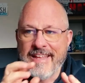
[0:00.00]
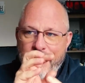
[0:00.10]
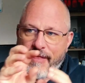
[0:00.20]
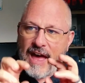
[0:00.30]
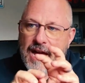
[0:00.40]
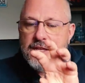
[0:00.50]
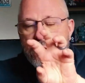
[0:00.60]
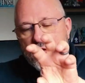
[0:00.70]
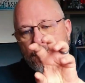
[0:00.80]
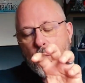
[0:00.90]
That
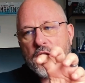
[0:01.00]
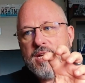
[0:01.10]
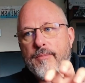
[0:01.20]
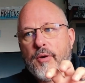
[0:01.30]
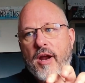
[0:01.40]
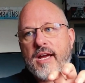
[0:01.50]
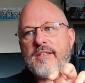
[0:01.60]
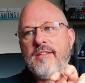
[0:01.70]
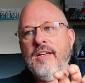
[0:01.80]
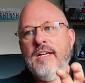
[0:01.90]
usable working
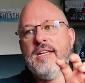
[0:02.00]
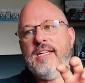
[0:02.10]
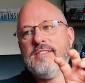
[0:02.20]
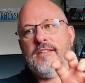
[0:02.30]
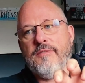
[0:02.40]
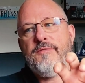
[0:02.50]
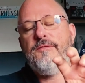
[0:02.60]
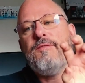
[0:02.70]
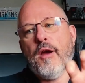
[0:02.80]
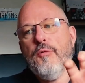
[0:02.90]
product is the
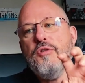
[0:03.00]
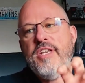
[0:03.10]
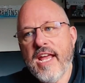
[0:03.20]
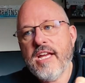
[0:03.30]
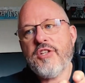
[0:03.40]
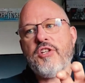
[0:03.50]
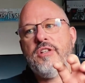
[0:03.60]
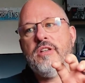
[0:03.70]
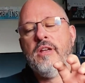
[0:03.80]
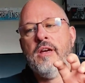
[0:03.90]

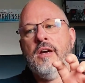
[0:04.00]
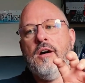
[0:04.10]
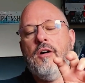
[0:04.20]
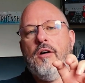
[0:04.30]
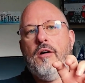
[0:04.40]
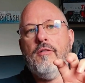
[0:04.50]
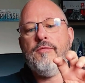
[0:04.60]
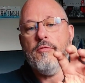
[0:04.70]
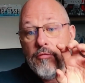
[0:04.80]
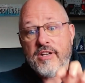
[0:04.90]
foundation of
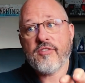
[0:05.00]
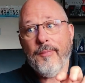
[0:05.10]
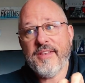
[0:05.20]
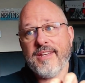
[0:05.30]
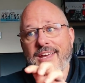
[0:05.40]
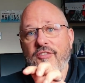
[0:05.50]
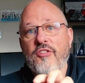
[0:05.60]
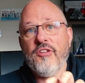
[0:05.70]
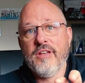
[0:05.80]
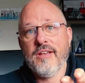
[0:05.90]
risk
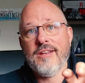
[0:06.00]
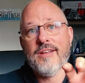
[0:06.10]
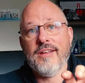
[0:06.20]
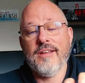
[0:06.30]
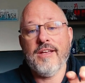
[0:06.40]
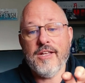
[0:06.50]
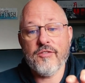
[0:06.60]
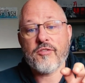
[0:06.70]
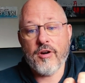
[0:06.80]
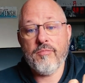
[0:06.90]
mitigation in
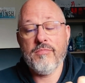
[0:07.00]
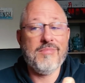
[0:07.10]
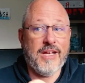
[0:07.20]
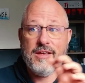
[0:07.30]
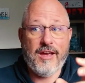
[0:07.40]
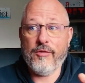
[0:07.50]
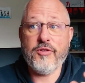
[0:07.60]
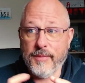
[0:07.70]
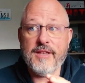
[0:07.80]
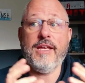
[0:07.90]
Scrum.
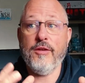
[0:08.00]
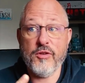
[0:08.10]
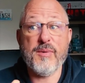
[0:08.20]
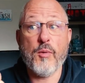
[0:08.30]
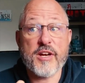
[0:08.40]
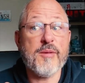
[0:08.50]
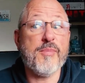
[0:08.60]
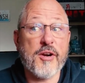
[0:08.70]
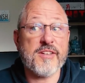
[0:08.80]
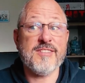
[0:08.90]
Ultimately, usable working
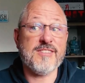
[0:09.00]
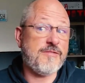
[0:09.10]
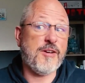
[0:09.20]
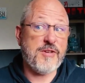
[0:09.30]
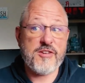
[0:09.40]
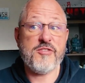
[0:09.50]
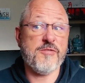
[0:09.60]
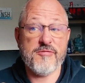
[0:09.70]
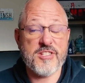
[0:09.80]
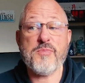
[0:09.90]
product is the foundation
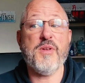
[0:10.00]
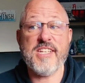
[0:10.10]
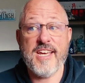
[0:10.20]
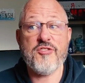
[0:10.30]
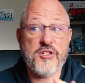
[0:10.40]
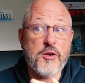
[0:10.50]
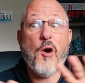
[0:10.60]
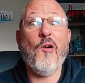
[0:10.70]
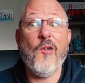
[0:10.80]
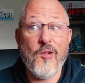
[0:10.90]
of risk mitigation in
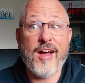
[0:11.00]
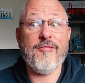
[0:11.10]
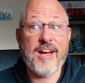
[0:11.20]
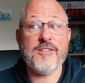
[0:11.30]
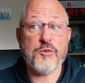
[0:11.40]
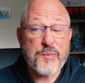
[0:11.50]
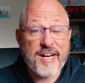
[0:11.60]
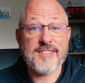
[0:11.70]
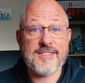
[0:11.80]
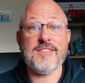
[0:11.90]
all of Agile
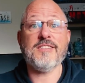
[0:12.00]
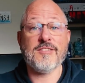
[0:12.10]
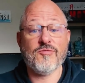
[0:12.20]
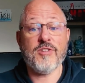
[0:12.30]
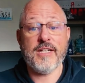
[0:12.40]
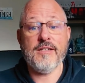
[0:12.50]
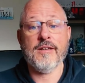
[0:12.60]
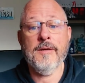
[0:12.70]
practices, right?